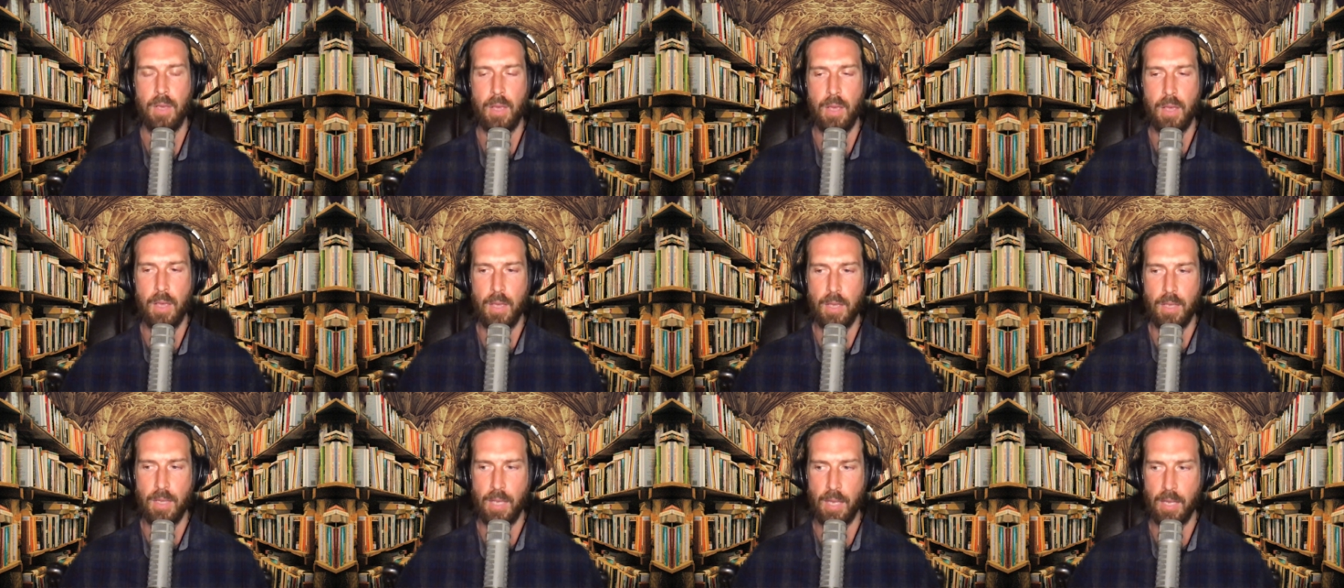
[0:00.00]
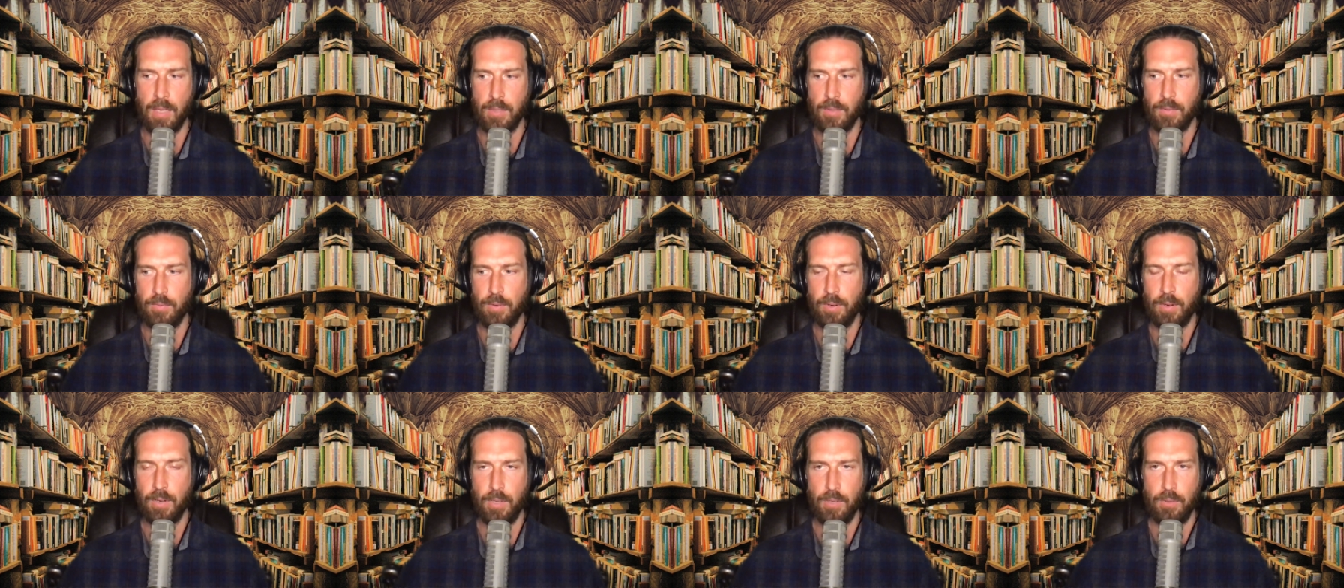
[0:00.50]
Yeah, it's a
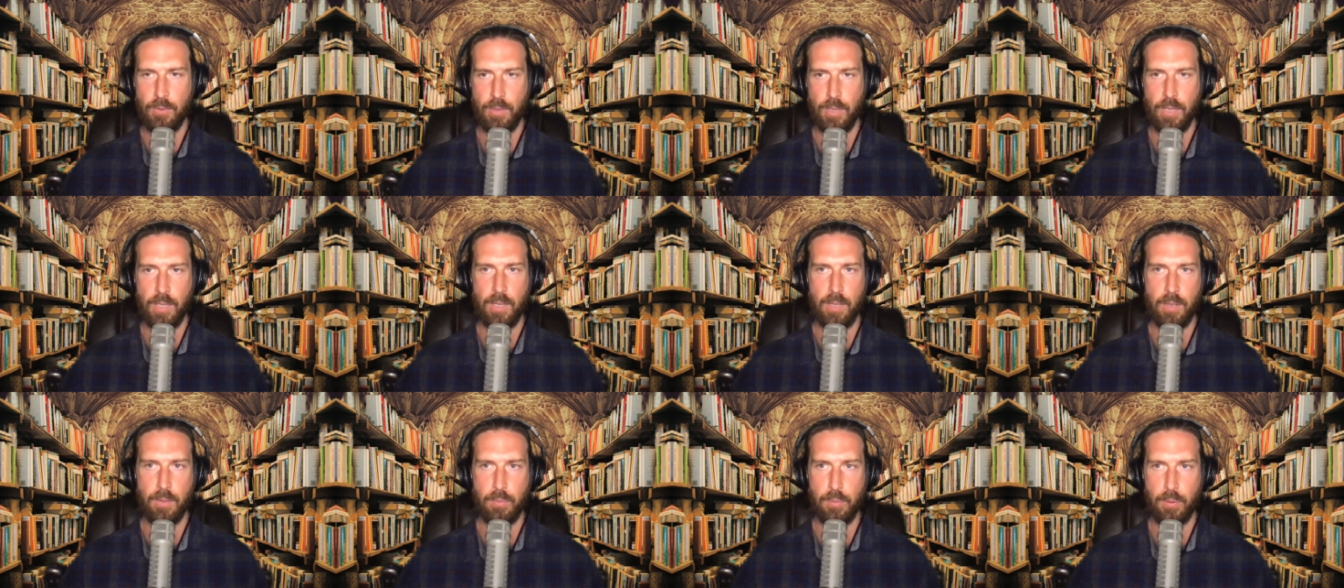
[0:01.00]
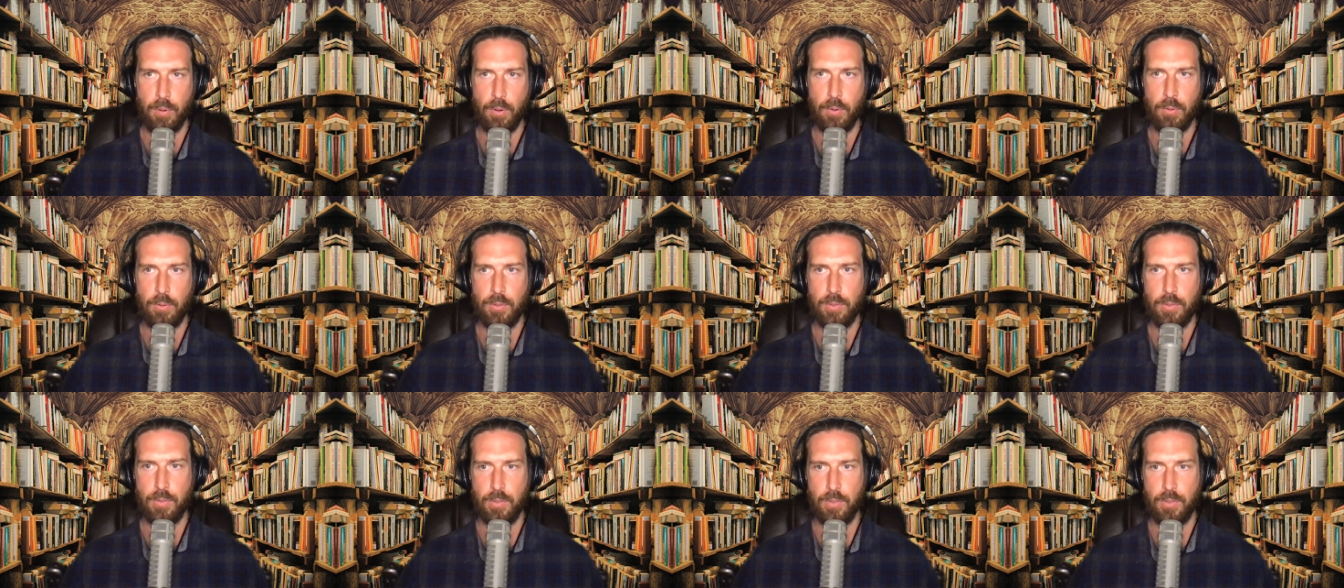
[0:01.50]
very unique
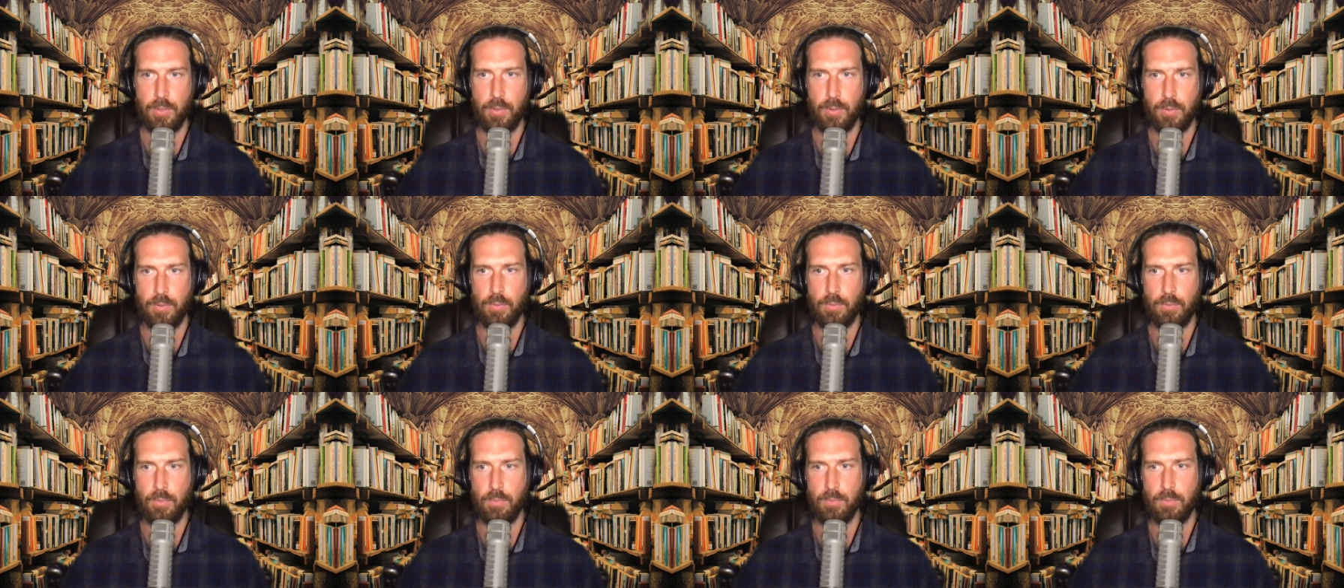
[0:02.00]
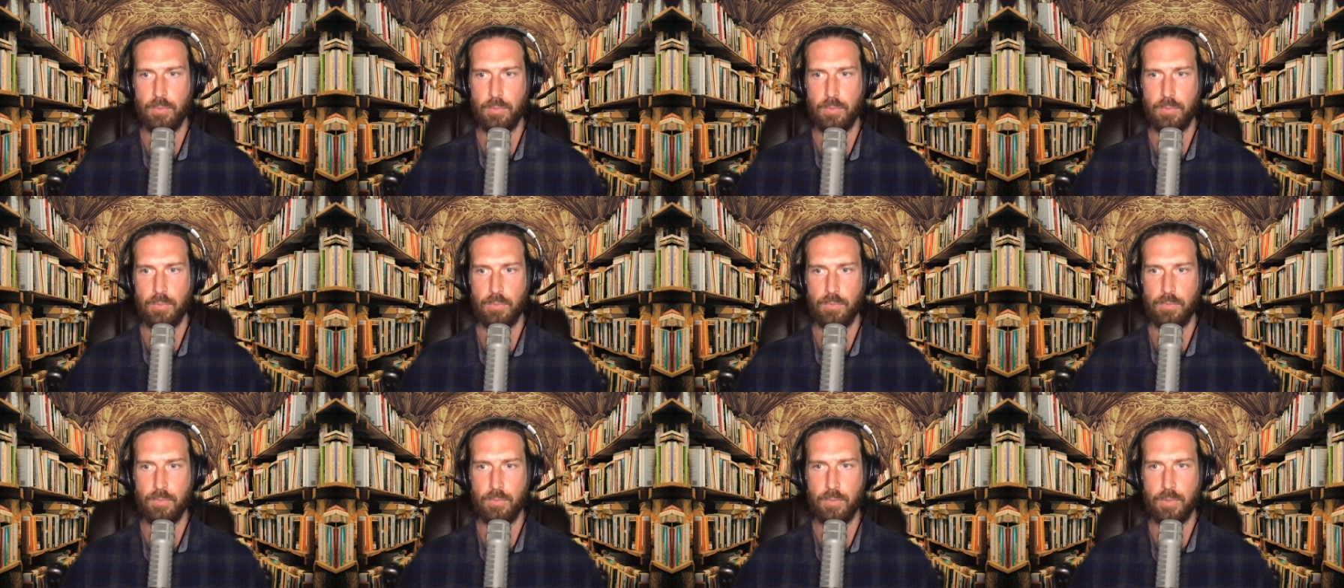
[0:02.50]
approach to
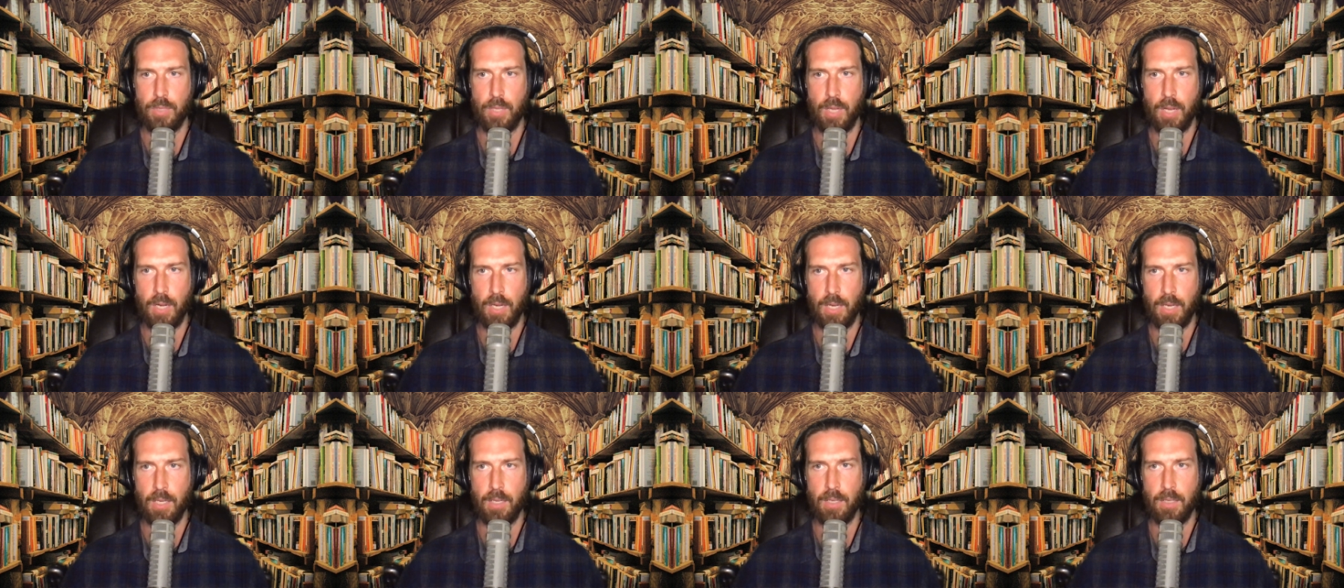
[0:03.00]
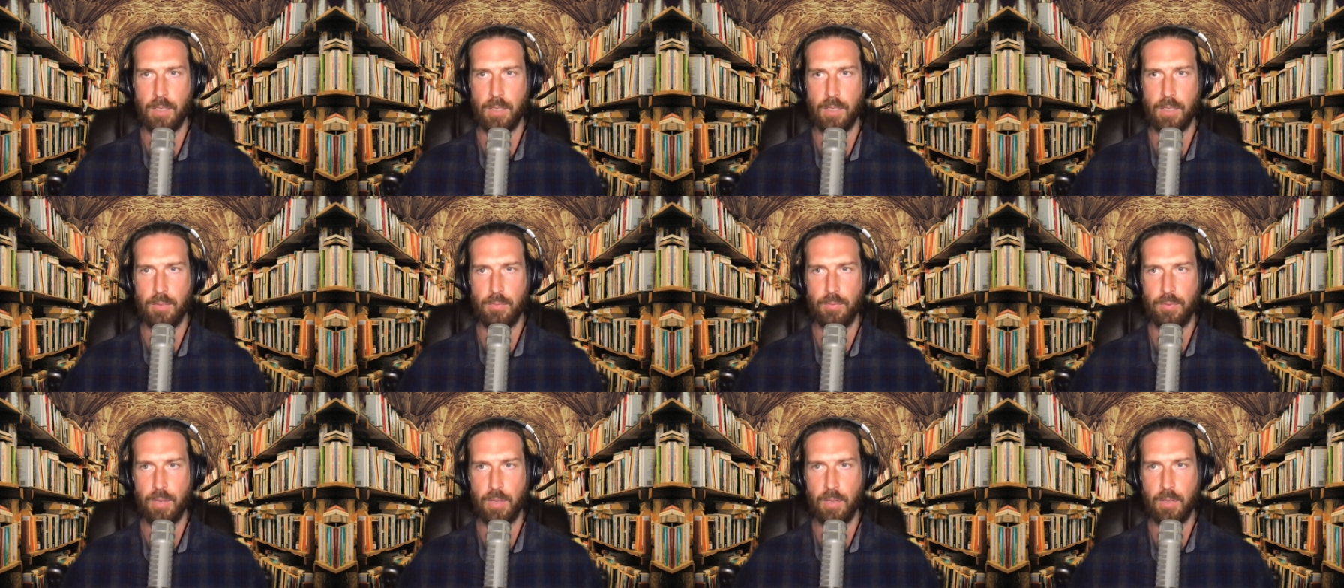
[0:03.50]
studying in
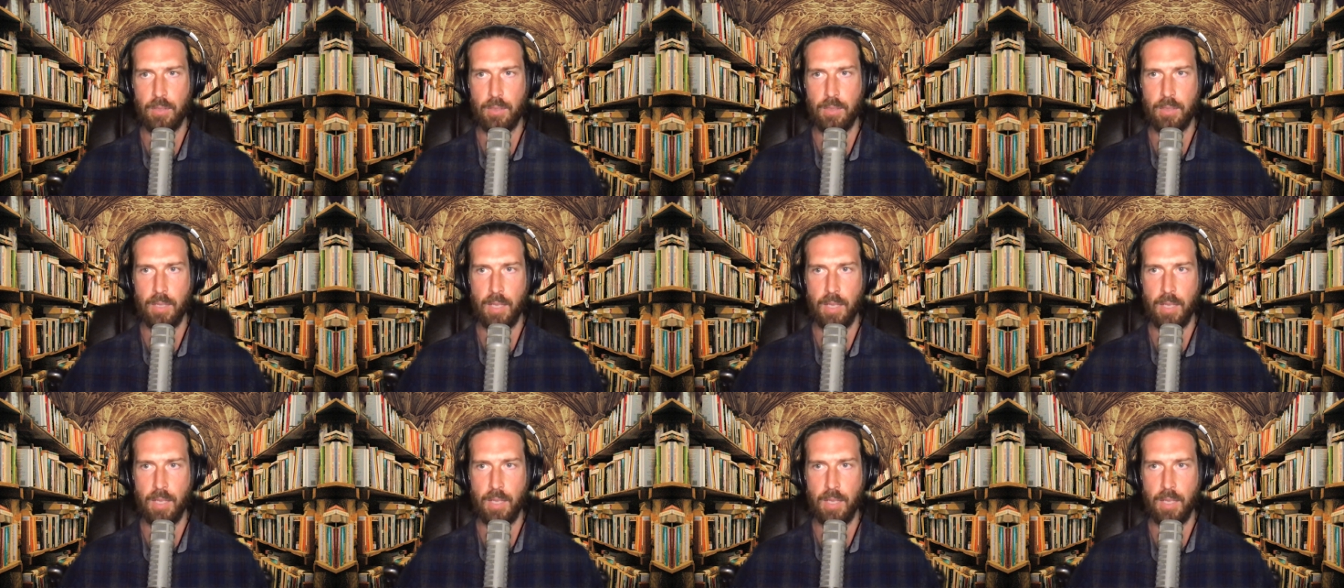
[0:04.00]
the field.